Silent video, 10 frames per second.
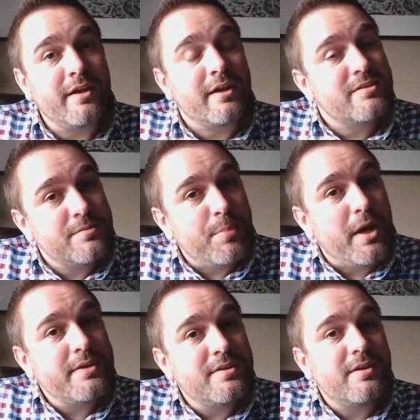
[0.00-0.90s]
and
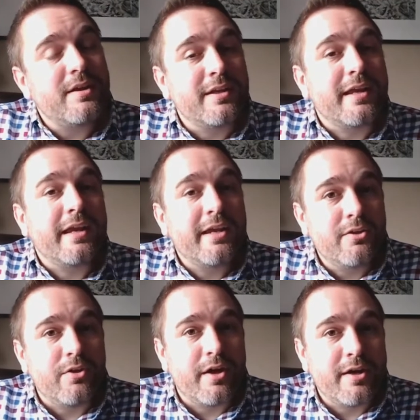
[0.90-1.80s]
exposit and
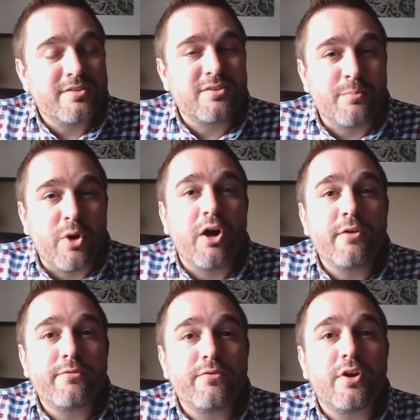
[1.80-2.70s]
analyze some
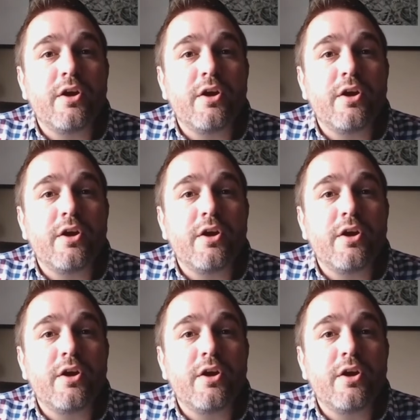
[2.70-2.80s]
oft